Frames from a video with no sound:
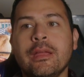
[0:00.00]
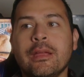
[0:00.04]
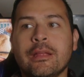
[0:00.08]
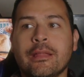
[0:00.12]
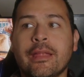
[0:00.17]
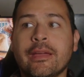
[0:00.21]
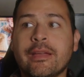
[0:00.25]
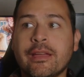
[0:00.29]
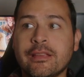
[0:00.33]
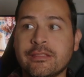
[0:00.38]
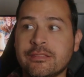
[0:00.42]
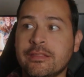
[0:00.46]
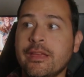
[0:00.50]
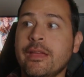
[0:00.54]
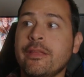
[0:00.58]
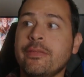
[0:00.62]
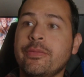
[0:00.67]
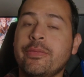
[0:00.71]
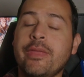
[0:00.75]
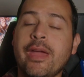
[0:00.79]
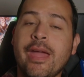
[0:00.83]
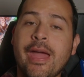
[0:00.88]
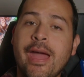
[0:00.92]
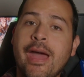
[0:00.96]
Like I
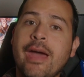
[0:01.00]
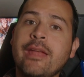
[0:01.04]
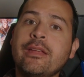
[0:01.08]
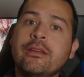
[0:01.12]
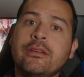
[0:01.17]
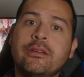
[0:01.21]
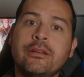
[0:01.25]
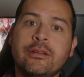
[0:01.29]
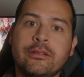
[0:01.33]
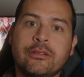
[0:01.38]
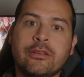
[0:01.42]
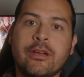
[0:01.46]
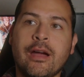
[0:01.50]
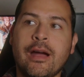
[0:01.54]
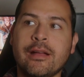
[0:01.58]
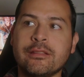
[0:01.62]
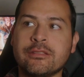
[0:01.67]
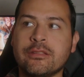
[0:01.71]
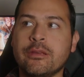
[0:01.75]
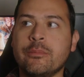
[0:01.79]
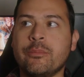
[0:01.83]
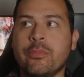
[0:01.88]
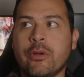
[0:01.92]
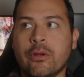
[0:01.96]
said, they had a good
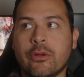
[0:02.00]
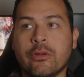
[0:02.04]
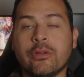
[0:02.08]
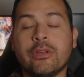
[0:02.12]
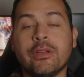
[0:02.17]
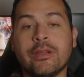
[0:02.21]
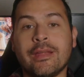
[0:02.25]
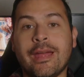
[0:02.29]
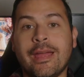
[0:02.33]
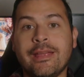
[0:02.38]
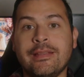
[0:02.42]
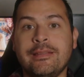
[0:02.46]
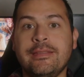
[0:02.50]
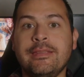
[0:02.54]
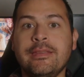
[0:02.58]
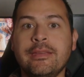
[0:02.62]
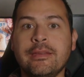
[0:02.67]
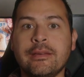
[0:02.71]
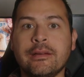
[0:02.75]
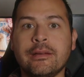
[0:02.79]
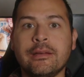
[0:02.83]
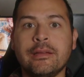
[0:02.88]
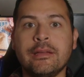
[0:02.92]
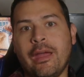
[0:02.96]
concept or a good
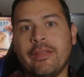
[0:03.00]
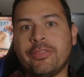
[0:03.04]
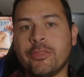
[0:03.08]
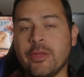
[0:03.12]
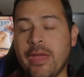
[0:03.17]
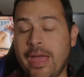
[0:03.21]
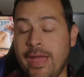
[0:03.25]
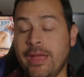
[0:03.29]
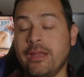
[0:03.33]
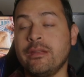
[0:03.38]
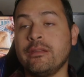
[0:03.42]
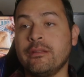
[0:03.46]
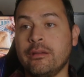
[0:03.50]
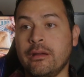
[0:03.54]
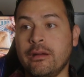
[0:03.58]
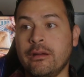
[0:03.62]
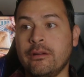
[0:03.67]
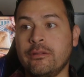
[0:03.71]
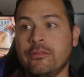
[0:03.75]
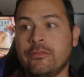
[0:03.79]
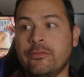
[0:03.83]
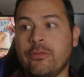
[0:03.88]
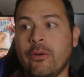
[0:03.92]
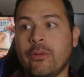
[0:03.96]
idea at the end
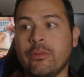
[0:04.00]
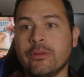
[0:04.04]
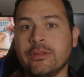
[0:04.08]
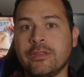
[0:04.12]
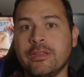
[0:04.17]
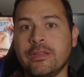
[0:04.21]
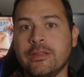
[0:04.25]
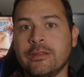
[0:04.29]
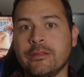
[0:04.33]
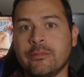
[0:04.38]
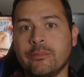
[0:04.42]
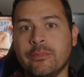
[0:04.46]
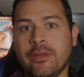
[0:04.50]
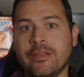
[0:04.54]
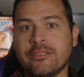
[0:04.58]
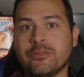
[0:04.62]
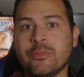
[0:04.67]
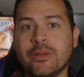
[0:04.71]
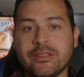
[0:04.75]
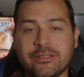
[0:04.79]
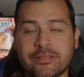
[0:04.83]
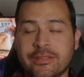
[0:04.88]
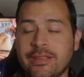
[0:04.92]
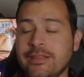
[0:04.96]
of Fallen Kingdom. As
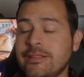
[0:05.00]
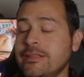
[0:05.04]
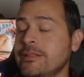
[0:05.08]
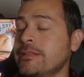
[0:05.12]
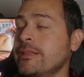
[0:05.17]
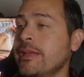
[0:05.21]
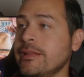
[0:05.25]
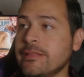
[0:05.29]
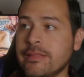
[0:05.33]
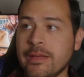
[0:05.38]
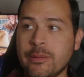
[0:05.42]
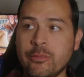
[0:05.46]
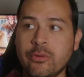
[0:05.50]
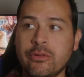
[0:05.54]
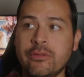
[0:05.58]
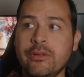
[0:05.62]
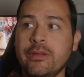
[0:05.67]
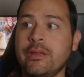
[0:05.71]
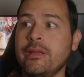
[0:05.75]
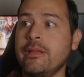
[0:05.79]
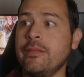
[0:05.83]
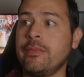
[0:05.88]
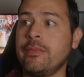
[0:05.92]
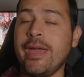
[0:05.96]
much as I didn't like that
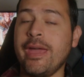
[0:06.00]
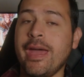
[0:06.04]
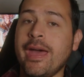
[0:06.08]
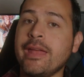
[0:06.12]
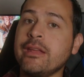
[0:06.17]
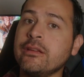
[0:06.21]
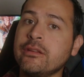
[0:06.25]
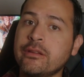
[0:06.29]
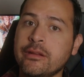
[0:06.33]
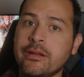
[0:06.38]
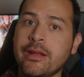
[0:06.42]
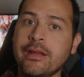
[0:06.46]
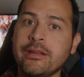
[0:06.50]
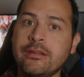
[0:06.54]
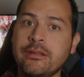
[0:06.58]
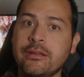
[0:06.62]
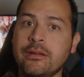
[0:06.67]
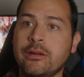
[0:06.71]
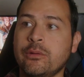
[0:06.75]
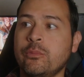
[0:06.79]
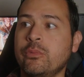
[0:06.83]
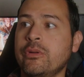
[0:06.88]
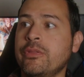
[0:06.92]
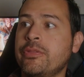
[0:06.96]
movie, had a good
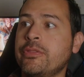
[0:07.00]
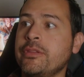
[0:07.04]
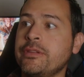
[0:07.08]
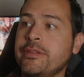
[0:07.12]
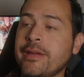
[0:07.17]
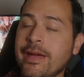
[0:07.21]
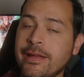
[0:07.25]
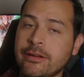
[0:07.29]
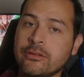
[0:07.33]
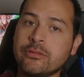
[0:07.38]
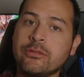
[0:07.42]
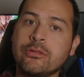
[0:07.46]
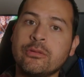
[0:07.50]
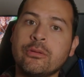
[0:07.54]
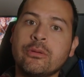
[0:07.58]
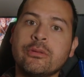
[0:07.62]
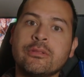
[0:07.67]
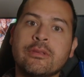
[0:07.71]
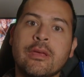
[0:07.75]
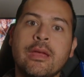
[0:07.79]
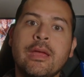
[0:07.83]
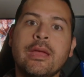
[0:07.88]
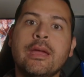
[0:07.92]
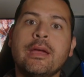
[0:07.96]
idea with the
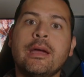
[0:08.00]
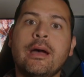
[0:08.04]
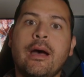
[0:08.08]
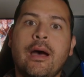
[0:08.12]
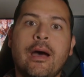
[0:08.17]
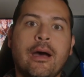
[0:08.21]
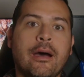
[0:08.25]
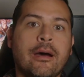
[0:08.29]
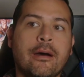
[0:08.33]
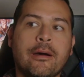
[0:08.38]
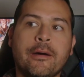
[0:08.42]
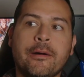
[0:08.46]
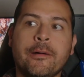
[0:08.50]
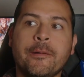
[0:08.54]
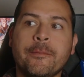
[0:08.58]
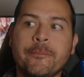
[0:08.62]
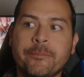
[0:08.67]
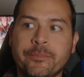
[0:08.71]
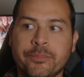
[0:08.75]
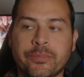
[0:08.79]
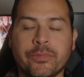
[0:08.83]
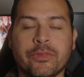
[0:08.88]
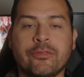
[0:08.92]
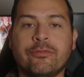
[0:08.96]
dinosaurs
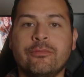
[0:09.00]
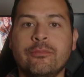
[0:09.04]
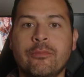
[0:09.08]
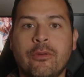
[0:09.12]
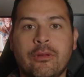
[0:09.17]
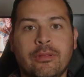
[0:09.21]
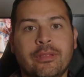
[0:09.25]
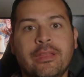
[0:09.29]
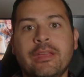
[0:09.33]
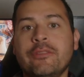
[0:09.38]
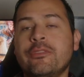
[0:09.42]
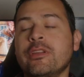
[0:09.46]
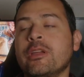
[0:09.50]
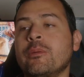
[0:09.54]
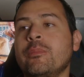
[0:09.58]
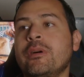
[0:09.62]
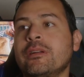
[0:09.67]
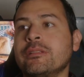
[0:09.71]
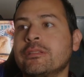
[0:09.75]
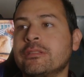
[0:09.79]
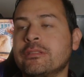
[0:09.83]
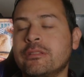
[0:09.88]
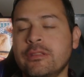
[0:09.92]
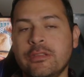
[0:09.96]
living
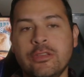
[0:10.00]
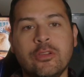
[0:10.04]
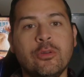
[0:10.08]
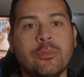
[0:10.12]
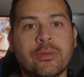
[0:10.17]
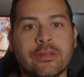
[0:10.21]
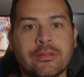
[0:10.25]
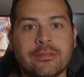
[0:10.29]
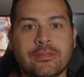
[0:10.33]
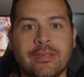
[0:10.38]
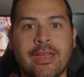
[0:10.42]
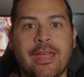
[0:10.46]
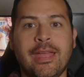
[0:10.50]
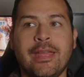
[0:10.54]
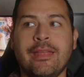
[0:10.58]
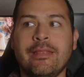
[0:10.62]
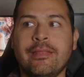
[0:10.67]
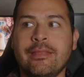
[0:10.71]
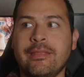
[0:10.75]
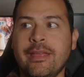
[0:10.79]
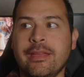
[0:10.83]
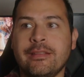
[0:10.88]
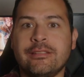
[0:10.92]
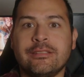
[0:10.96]
amongst the humans,
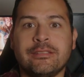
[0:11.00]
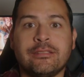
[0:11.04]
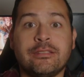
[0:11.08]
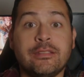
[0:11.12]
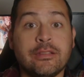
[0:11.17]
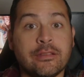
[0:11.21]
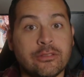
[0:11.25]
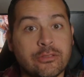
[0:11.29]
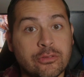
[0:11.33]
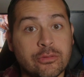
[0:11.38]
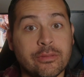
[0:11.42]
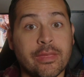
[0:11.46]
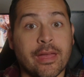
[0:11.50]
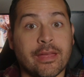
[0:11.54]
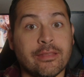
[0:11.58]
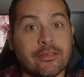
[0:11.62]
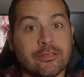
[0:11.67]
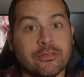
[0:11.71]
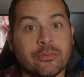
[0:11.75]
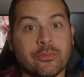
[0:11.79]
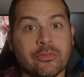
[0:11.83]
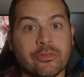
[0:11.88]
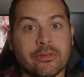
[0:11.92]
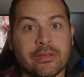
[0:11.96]
and they just didn't do that in
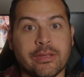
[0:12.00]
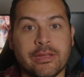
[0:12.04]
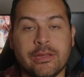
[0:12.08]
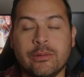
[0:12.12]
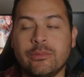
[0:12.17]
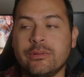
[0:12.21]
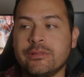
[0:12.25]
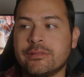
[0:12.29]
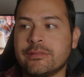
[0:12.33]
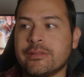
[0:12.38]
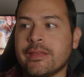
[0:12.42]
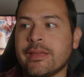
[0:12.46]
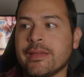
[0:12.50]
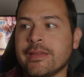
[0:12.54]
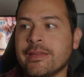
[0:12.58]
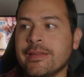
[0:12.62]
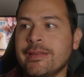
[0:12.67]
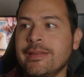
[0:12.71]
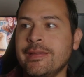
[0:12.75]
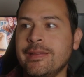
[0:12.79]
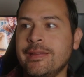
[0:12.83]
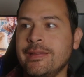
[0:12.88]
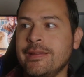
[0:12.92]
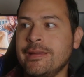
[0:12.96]
this movie. It was like
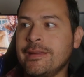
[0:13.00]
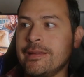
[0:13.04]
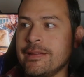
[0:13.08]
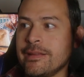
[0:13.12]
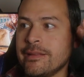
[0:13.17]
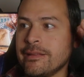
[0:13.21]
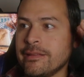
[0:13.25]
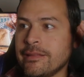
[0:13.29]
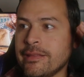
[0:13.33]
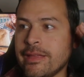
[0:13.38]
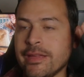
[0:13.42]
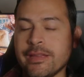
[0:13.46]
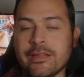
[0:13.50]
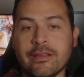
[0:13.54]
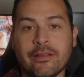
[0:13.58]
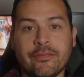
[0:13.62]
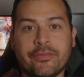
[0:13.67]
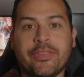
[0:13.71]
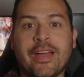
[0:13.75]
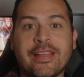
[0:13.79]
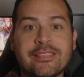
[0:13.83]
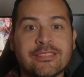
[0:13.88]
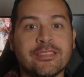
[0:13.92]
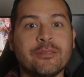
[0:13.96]

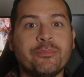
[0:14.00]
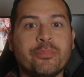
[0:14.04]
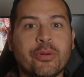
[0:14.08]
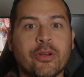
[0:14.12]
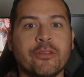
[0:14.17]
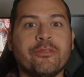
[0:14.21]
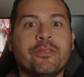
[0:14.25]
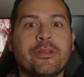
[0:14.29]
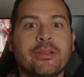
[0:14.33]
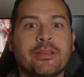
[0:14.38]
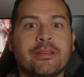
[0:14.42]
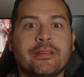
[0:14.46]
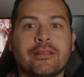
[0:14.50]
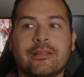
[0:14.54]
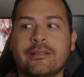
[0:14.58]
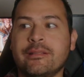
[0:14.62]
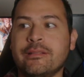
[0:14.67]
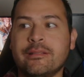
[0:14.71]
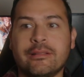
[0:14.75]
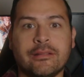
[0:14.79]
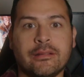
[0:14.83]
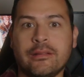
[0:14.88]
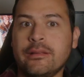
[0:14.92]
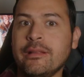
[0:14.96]
that's the
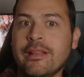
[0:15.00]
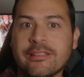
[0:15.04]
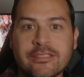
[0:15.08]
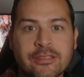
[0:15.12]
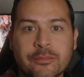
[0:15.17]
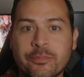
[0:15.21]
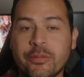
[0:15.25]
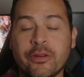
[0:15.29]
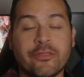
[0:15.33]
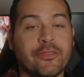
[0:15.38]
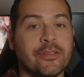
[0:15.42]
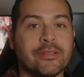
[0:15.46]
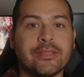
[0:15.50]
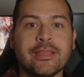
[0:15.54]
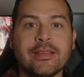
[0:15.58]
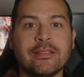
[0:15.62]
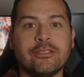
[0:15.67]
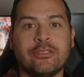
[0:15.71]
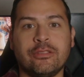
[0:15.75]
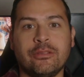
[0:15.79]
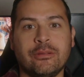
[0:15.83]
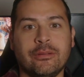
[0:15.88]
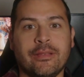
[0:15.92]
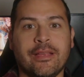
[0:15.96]
perfect thing
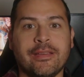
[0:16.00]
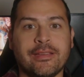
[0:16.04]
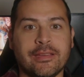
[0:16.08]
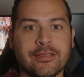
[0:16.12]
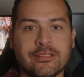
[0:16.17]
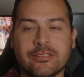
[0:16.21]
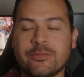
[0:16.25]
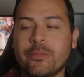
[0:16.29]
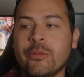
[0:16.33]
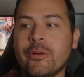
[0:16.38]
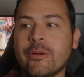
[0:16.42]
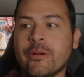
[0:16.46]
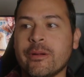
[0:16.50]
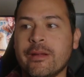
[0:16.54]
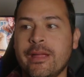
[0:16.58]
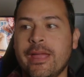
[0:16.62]
to like explore.